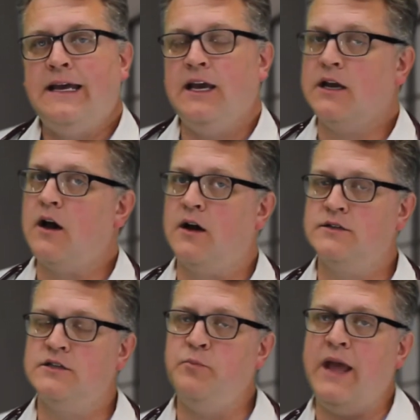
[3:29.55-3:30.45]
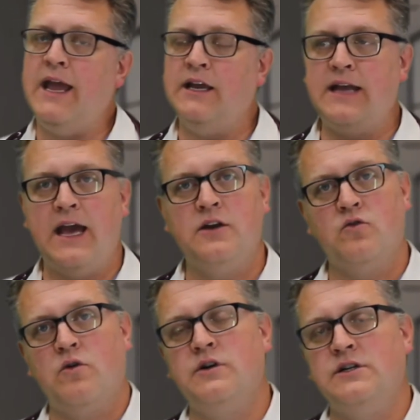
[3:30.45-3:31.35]
it causes pain and
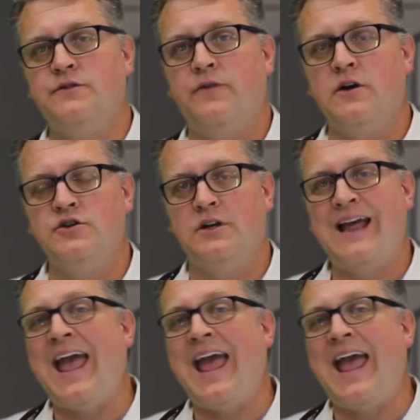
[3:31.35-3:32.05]
or dysfunction.